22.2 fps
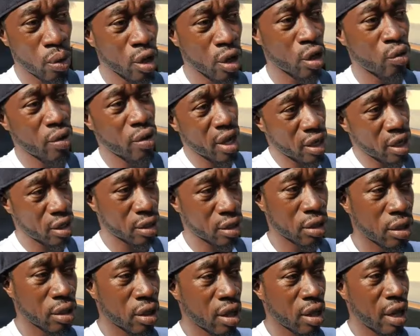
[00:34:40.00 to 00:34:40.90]
wood grain.
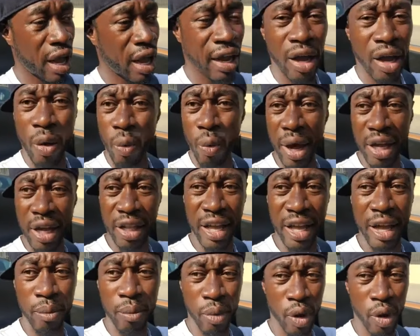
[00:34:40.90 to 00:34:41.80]
I got a white
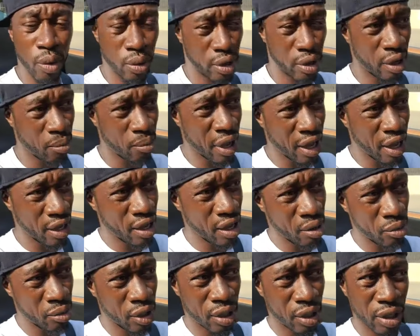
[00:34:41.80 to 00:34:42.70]
Lambo in
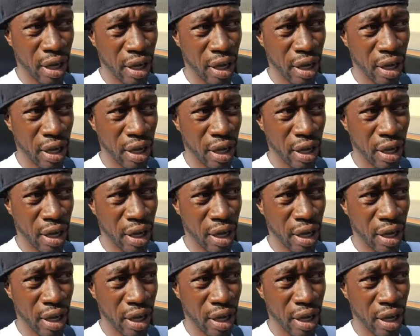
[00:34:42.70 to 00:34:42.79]
Miami.